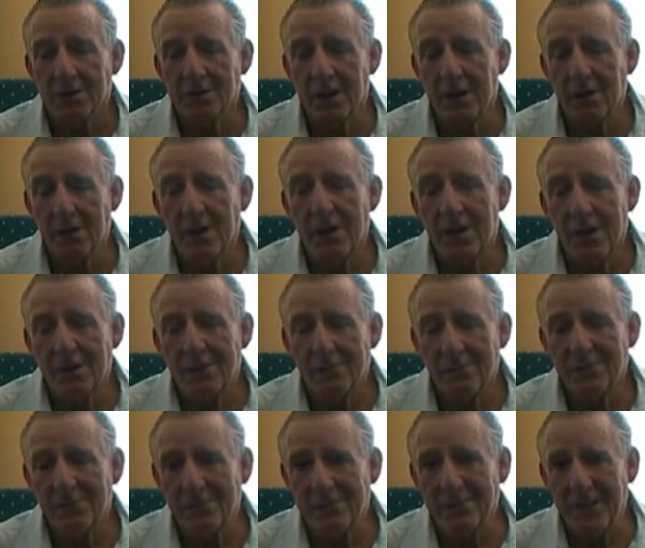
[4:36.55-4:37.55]
So
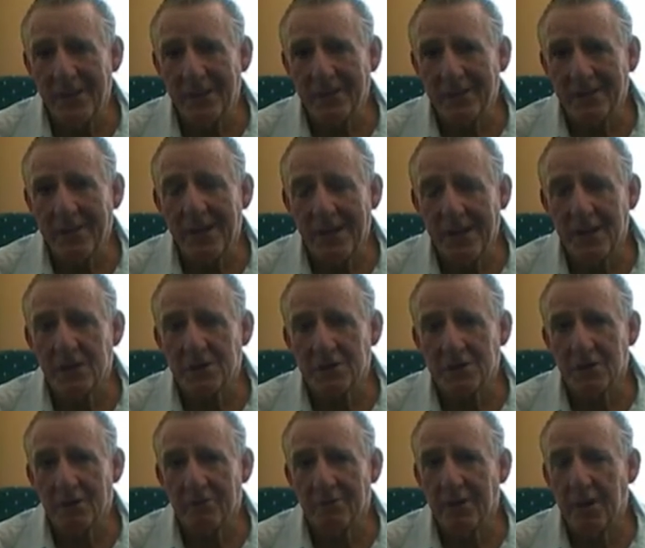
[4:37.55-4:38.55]
that in
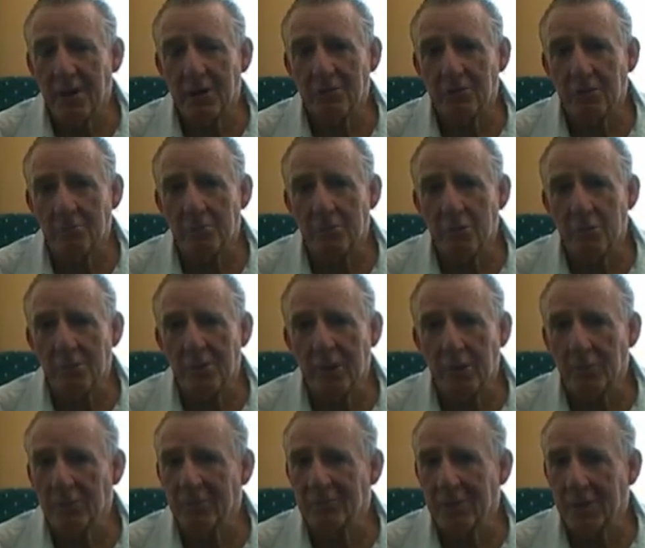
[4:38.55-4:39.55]
itself, going through
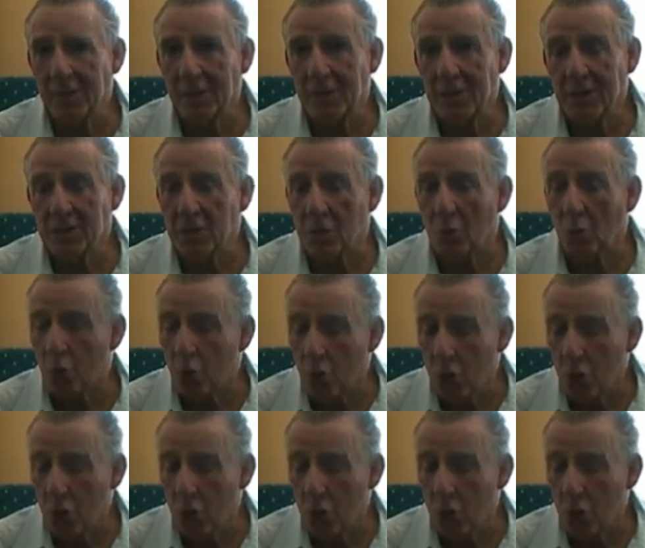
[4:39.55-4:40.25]
Bookpal, was fantastic.